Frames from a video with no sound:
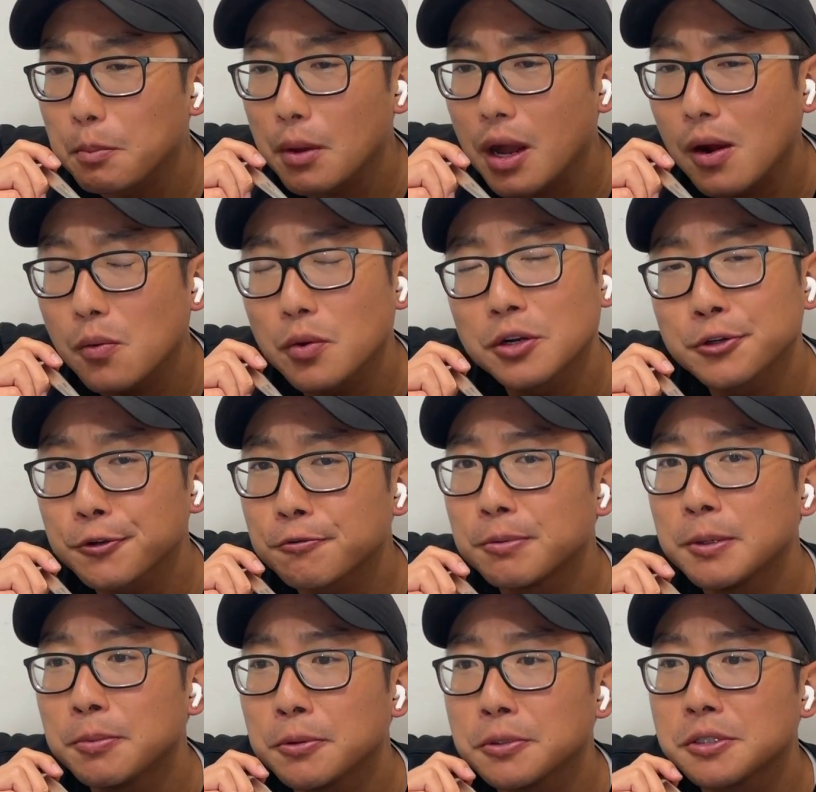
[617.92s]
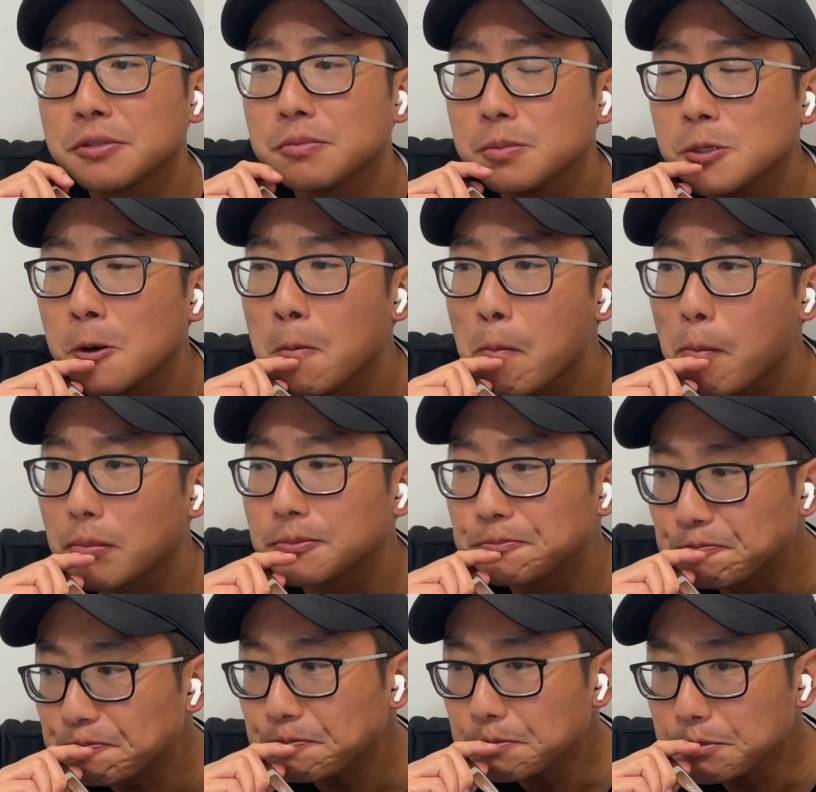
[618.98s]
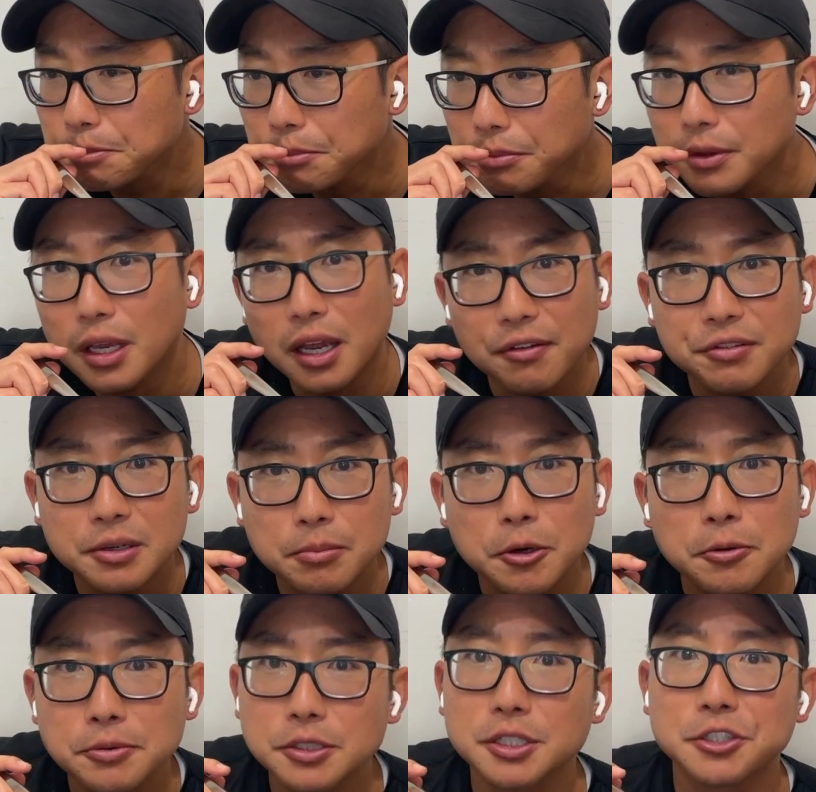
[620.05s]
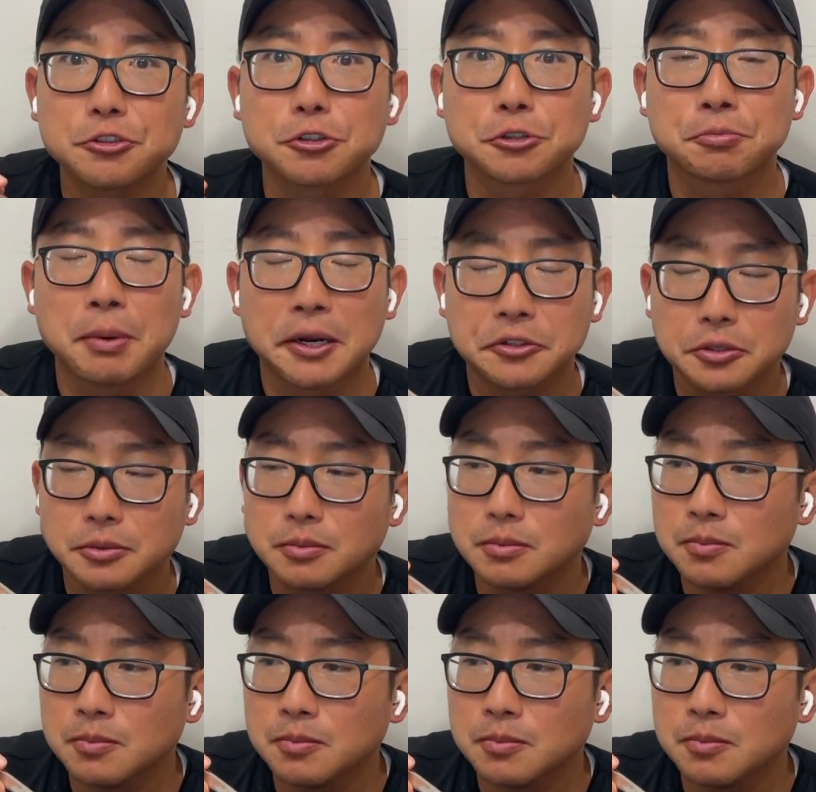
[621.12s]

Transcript: I wonder if people would, give it a moment to introspect.